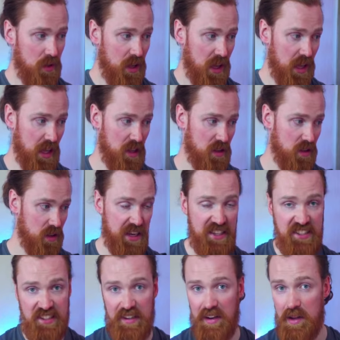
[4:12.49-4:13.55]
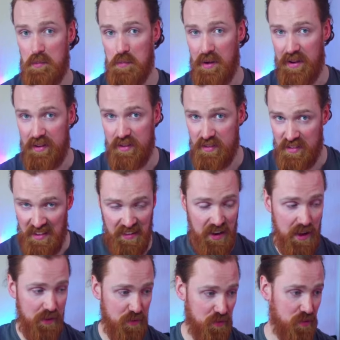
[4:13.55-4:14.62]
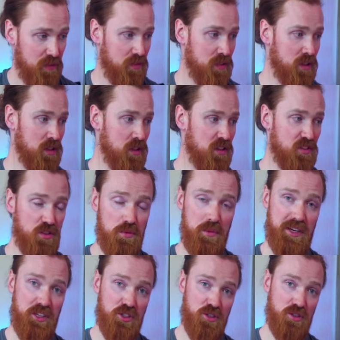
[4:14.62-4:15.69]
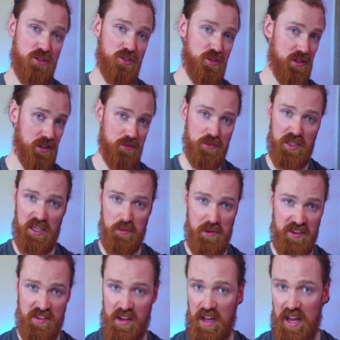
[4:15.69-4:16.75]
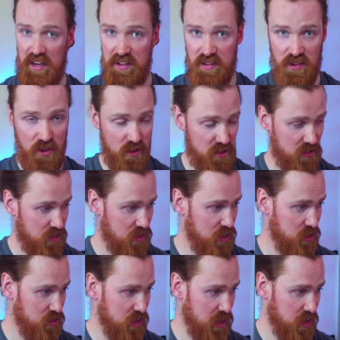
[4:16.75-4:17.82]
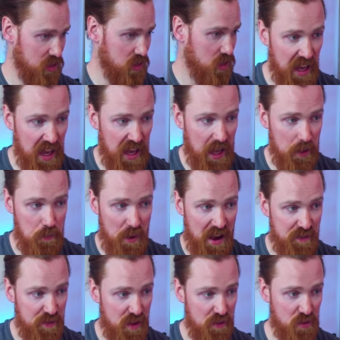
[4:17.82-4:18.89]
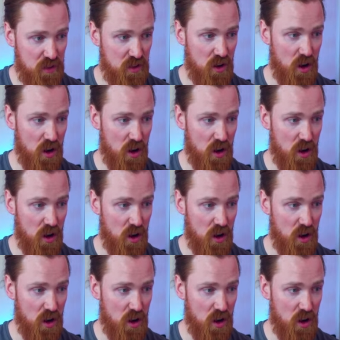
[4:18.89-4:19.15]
and instantly pay 10 life to make sure you can reanimate any target in your deck. And my favorite